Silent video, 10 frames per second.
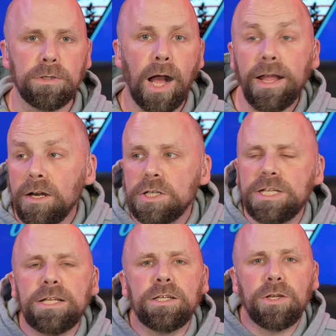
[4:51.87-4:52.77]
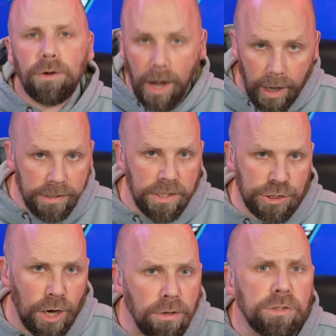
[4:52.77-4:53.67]
I understand that you're on the
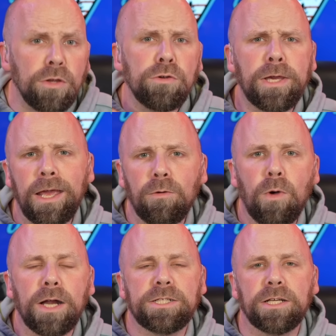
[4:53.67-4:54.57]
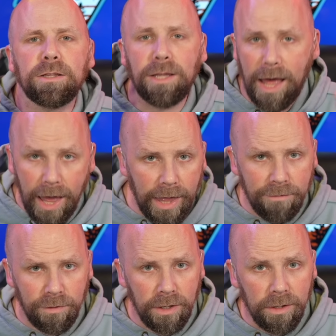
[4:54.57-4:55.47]
show, so you can't watch it
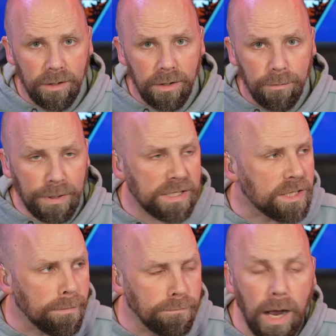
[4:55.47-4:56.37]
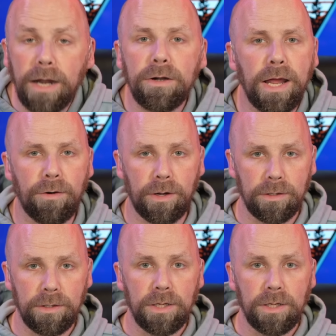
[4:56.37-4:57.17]
live, but it's the modern era.